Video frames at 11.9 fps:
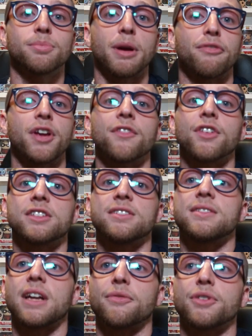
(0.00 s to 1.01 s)
My favorite's
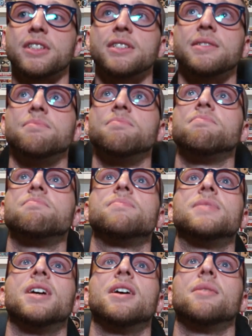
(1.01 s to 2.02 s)
definitely
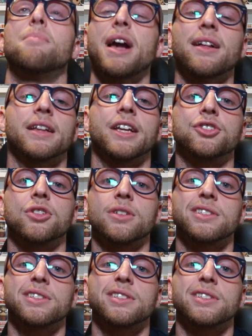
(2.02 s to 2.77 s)
Michelangelo,